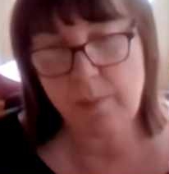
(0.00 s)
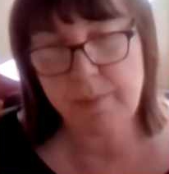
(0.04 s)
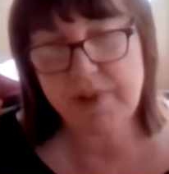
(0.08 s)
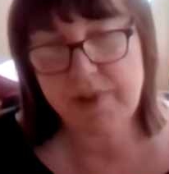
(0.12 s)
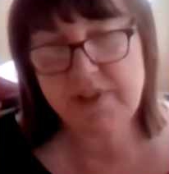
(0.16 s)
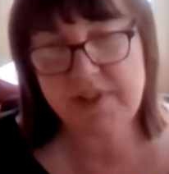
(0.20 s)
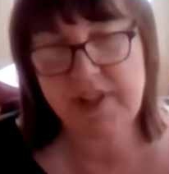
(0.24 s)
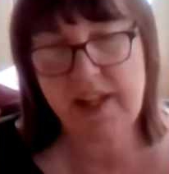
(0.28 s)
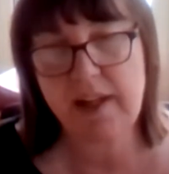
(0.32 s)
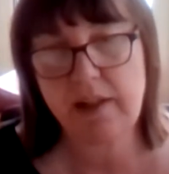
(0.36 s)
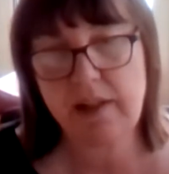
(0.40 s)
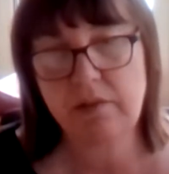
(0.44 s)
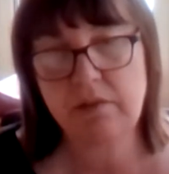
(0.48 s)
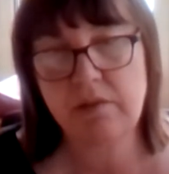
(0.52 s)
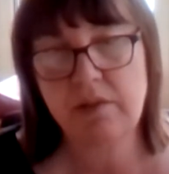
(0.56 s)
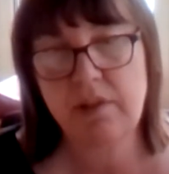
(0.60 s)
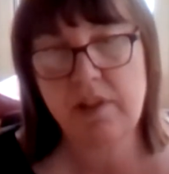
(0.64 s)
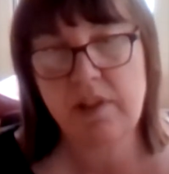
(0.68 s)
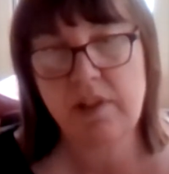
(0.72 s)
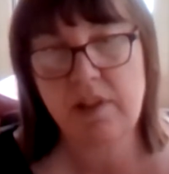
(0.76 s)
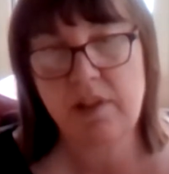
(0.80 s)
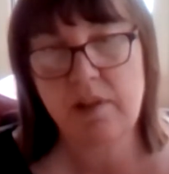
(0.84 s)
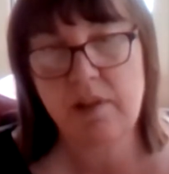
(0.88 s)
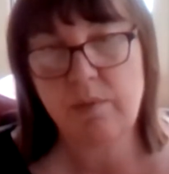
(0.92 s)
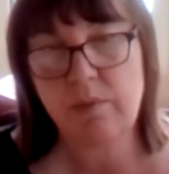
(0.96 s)
up and down
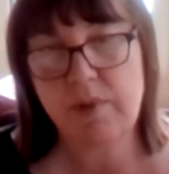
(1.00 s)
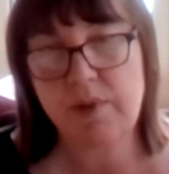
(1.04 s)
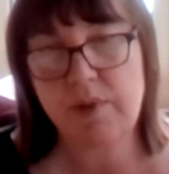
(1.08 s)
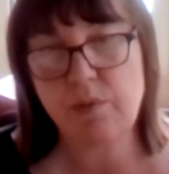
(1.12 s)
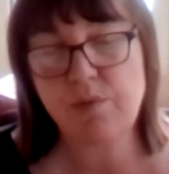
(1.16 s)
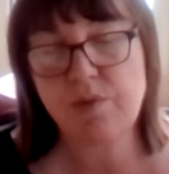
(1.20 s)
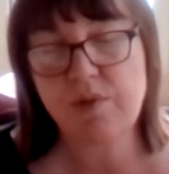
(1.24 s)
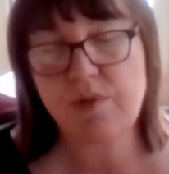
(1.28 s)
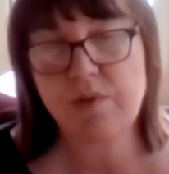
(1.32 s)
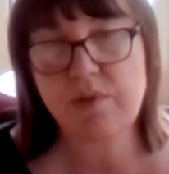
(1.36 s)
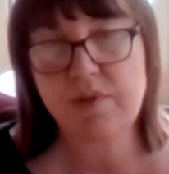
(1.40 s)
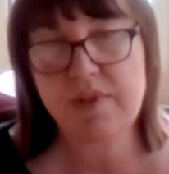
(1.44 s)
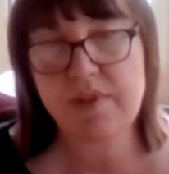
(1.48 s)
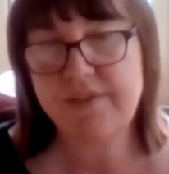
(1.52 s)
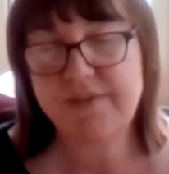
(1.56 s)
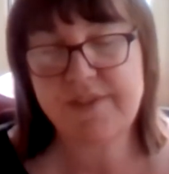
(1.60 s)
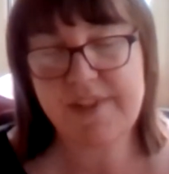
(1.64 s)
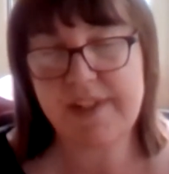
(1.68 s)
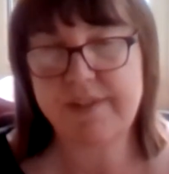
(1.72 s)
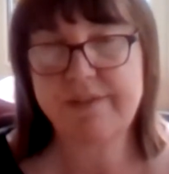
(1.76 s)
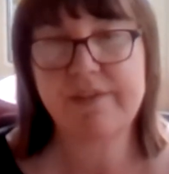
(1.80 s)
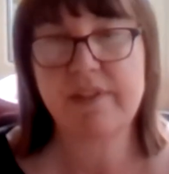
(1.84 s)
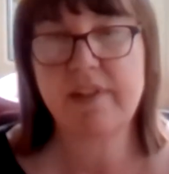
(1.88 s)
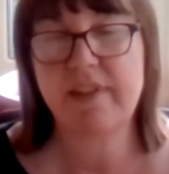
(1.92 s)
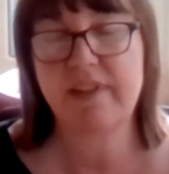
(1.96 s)
with all sorts of
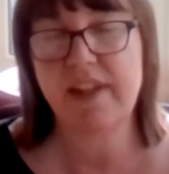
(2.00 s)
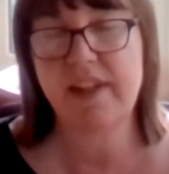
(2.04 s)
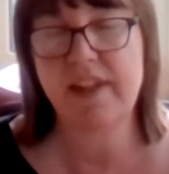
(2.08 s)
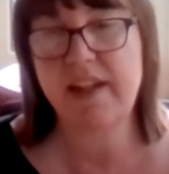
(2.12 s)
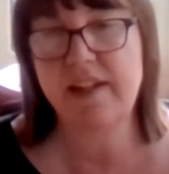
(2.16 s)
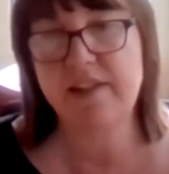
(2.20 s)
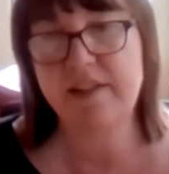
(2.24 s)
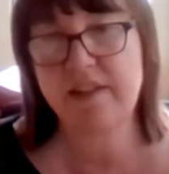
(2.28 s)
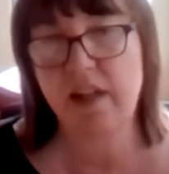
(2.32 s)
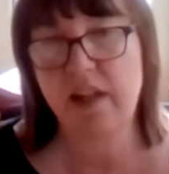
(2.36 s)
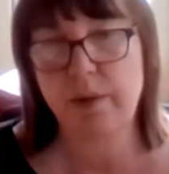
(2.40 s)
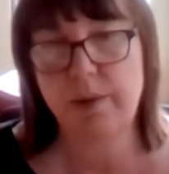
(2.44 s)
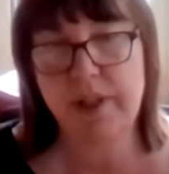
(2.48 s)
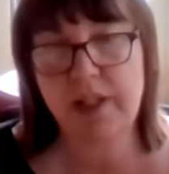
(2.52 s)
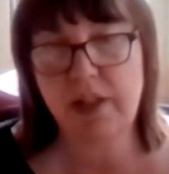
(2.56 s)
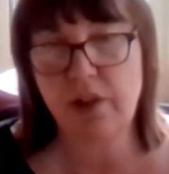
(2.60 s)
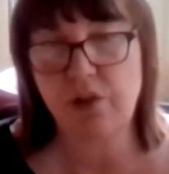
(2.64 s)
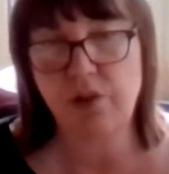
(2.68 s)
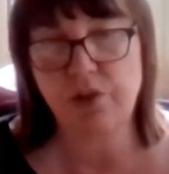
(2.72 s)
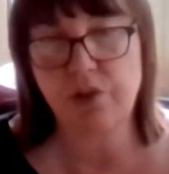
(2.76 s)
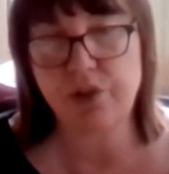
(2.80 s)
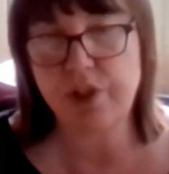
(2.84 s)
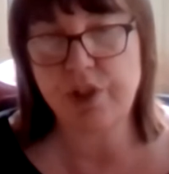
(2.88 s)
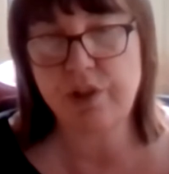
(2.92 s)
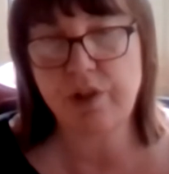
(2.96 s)
different things going
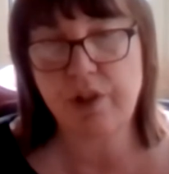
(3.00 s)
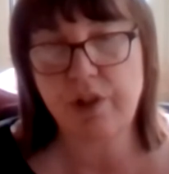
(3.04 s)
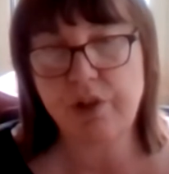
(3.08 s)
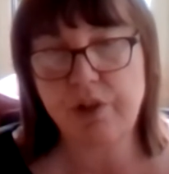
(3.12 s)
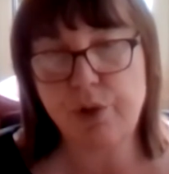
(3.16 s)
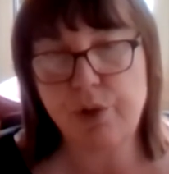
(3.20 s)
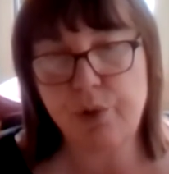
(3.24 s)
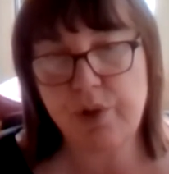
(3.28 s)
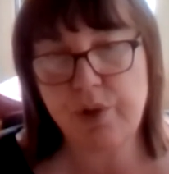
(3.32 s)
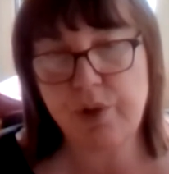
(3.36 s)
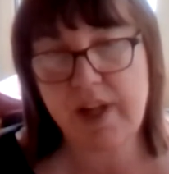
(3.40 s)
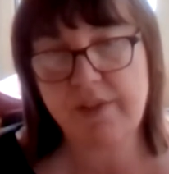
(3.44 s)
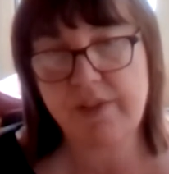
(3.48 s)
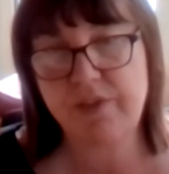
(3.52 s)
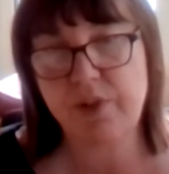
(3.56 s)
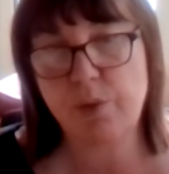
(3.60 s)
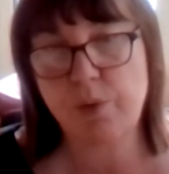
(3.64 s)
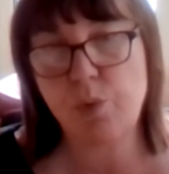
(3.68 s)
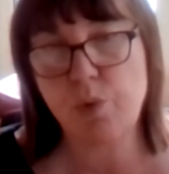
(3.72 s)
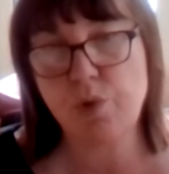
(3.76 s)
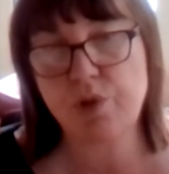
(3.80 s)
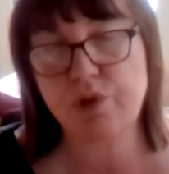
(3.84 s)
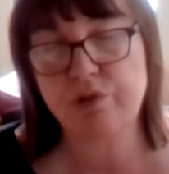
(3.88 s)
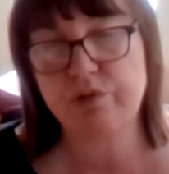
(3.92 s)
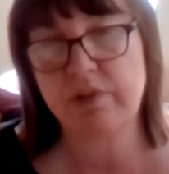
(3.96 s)
on. You know, you could have a
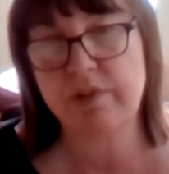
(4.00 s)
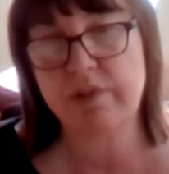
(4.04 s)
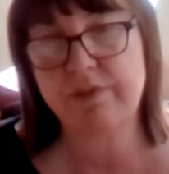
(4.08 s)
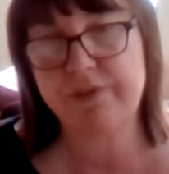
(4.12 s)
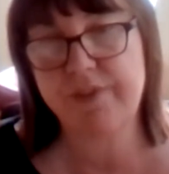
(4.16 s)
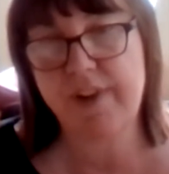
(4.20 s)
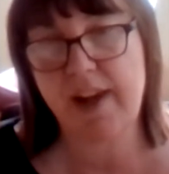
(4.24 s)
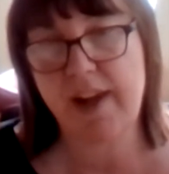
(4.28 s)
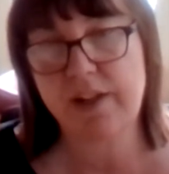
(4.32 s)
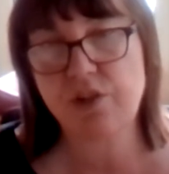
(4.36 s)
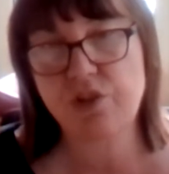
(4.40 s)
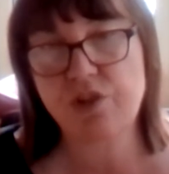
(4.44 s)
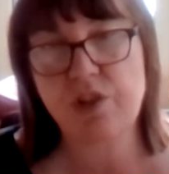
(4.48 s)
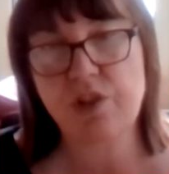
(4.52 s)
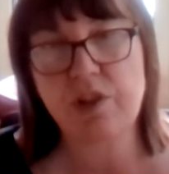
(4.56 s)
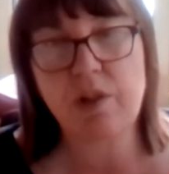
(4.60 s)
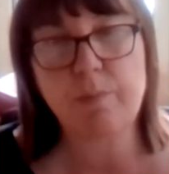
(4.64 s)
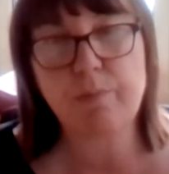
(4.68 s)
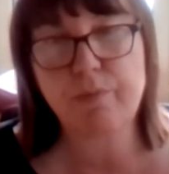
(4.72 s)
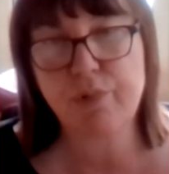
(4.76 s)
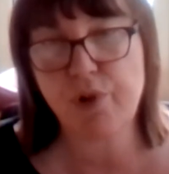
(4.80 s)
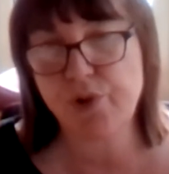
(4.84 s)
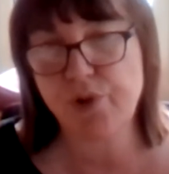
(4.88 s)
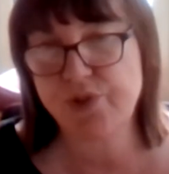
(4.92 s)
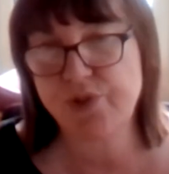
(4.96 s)
water infection,
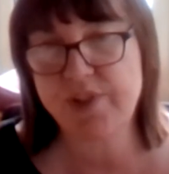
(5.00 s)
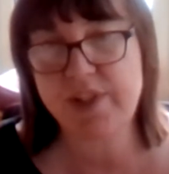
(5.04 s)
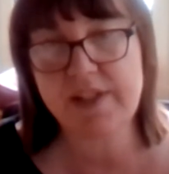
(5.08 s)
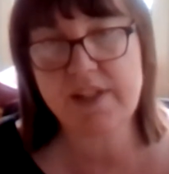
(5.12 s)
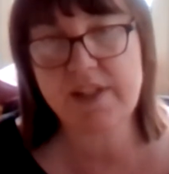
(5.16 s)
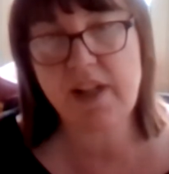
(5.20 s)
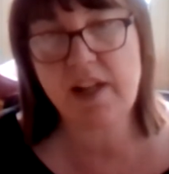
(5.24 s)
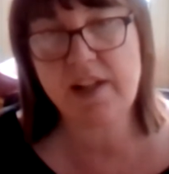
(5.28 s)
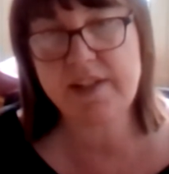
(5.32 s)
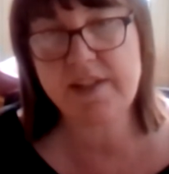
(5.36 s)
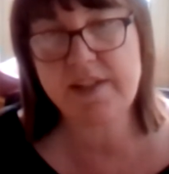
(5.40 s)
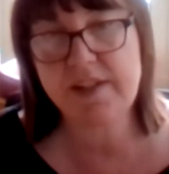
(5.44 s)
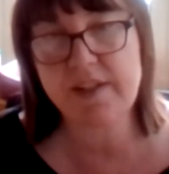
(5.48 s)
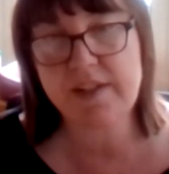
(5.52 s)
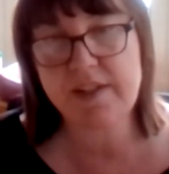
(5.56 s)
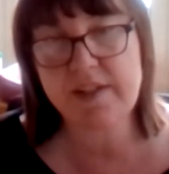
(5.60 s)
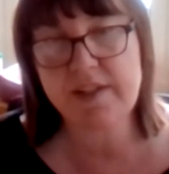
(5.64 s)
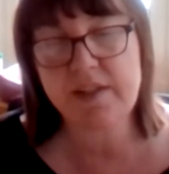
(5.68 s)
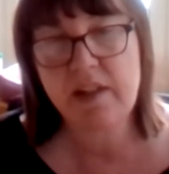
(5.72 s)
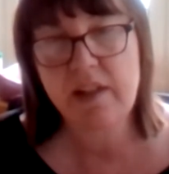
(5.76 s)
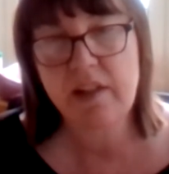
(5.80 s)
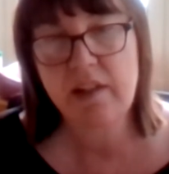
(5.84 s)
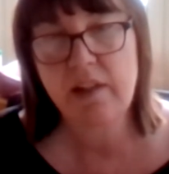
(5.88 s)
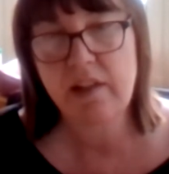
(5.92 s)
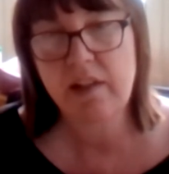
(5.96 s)
a
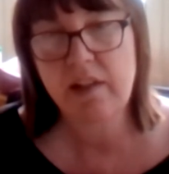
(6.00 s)
prostatitis,